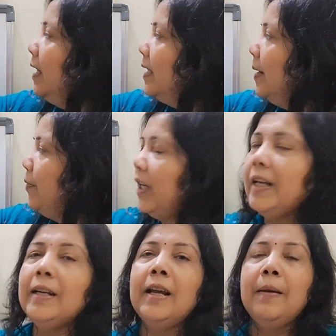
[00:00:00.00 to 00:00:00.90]

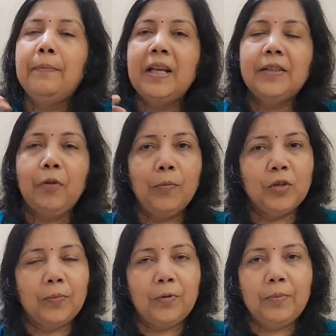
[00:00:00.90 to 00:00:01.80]
Subject plus forms
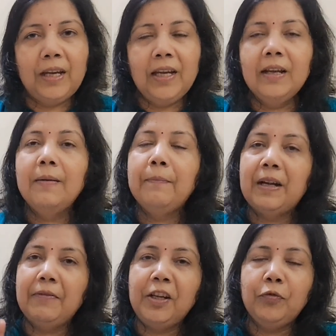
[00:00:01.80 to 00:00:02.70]
of to be,
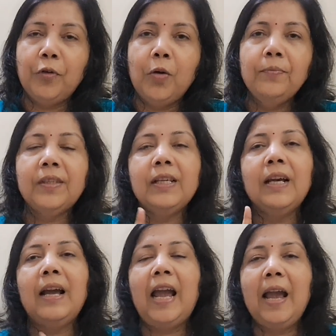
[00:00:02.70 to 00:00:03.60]
but which forms?
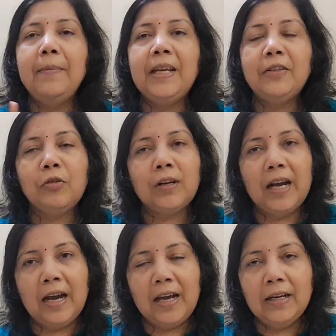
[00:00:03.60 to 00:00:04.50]
Am, is or
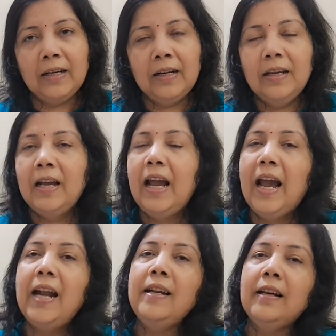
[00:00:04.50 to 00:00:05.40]
are,
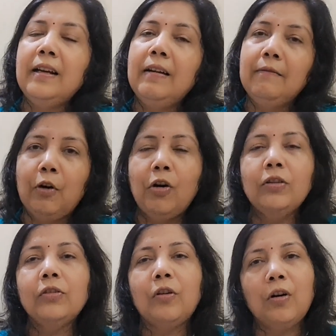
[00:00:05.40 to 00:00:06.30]
and
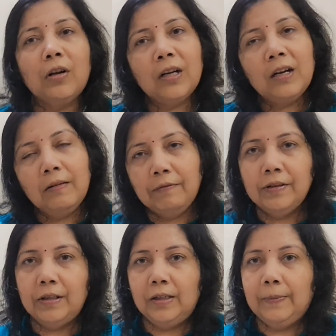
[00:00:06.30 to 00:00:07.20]
was or
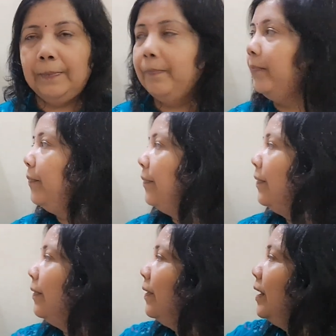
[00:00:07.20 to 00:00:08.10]
were.
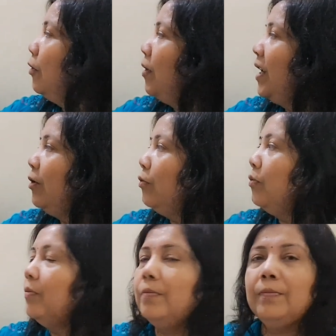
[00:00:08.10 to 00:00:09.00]
Going
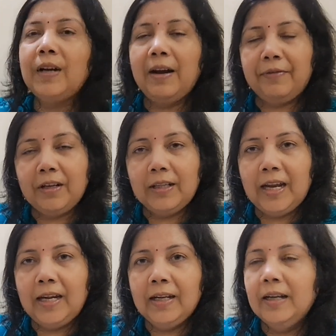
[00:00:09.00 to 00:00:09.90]
to after
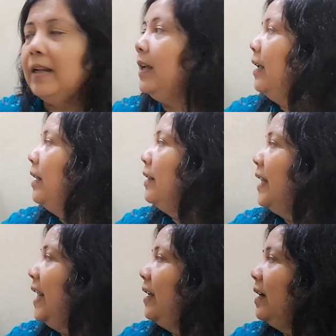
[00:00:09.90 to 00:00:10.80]
that,
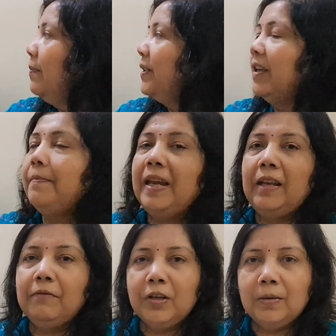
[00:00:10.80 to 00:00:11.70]
then comes the
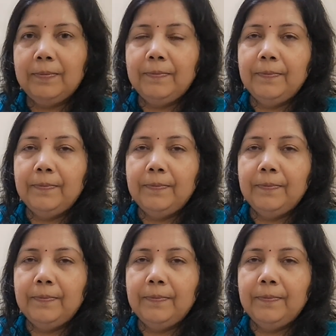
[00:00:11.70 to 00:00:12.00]
main verb